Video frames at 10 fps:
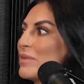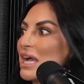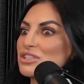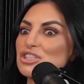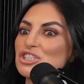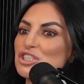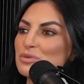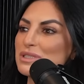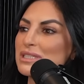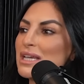matches. She
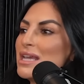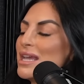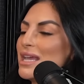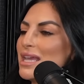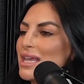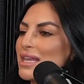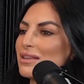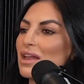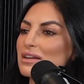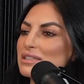was in
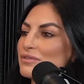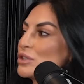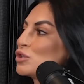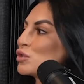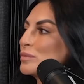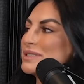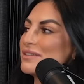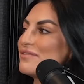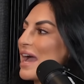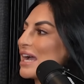a lot of different groups
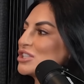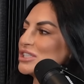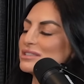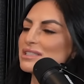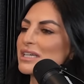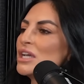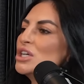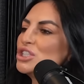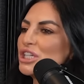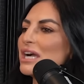and factions. Like
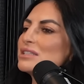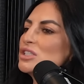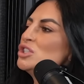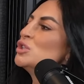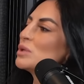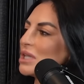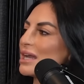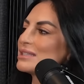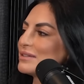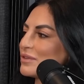she got to do a
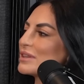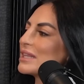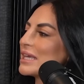lot of different